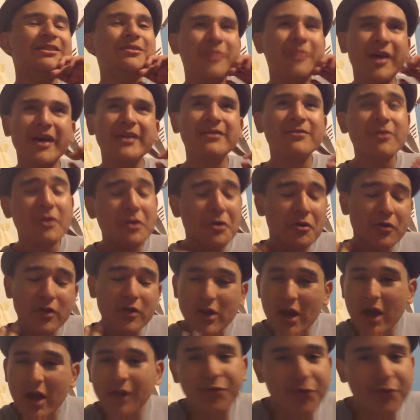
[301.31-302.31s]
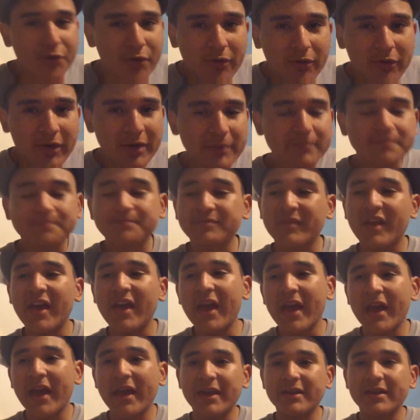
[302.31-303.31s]
But we got through it,
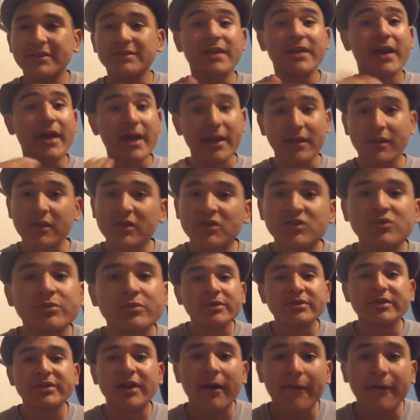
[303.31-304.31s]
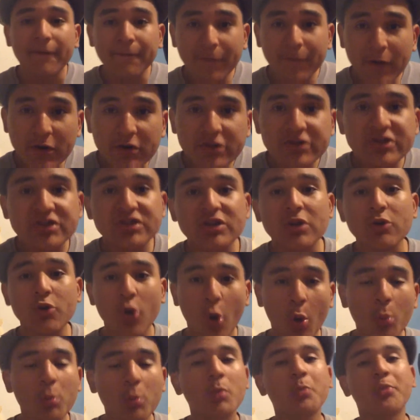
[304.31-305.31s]
and this our first
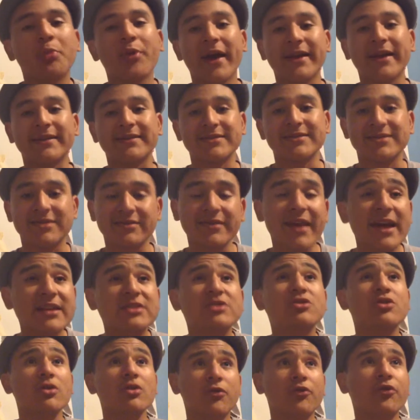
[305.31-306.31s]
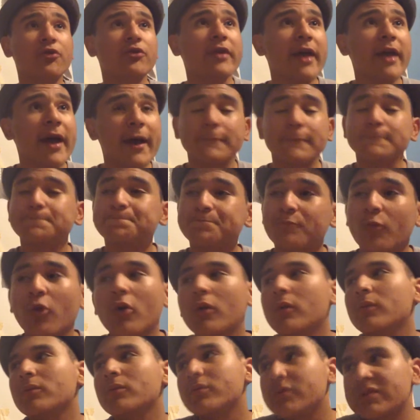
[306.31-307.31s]
normal practice, so that's good for that.
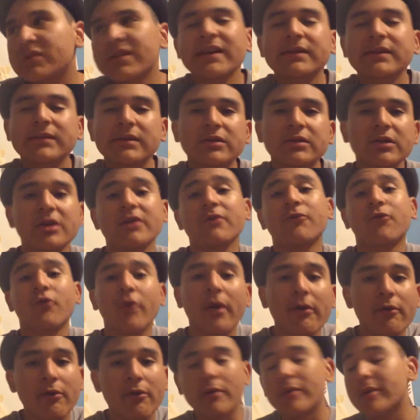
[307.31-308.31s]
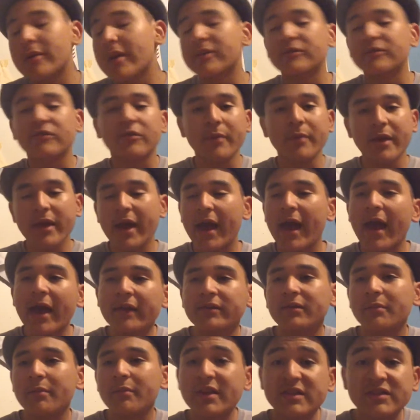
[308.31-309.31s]
Well, technically for everyone else. For me, I
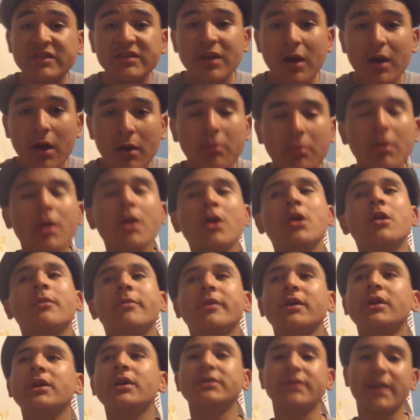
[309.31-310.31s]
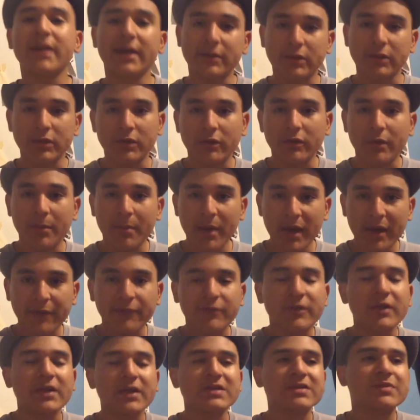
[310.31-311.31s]
had to miss some because I had to do the
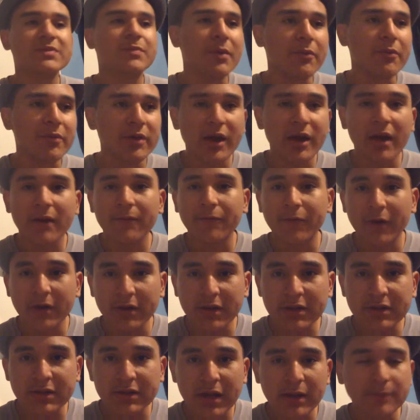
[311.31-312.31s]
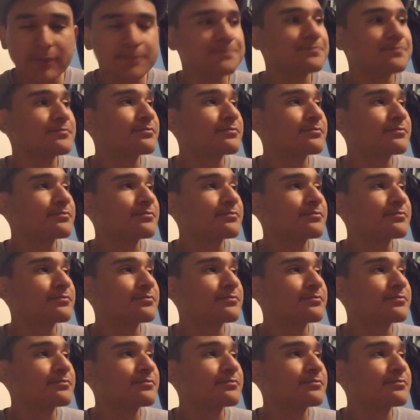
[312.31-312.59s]
math test. But we got finally done.